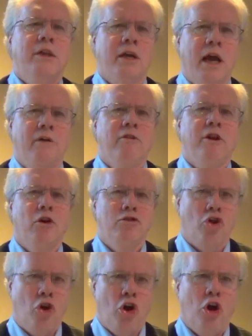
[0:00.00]
conflict
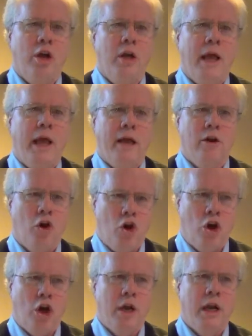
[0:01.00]
goes on and
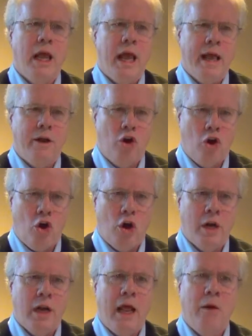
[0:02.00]
on and
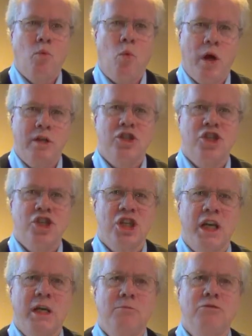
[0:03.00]
on, and what
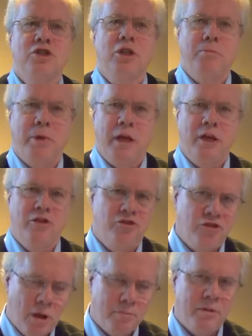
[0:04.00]
seems to be
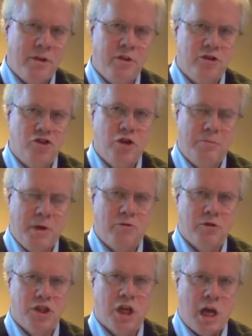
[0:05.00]
something that should be
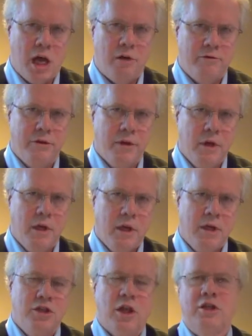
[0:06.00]
resolved,
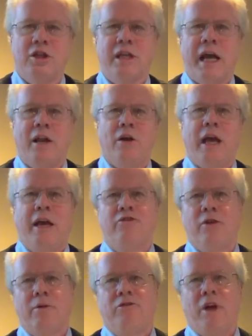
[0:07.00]
such as
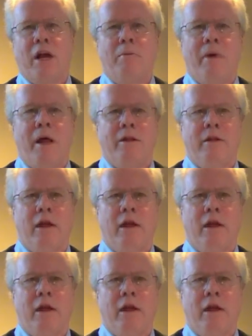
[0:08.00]
allocation, I was saying about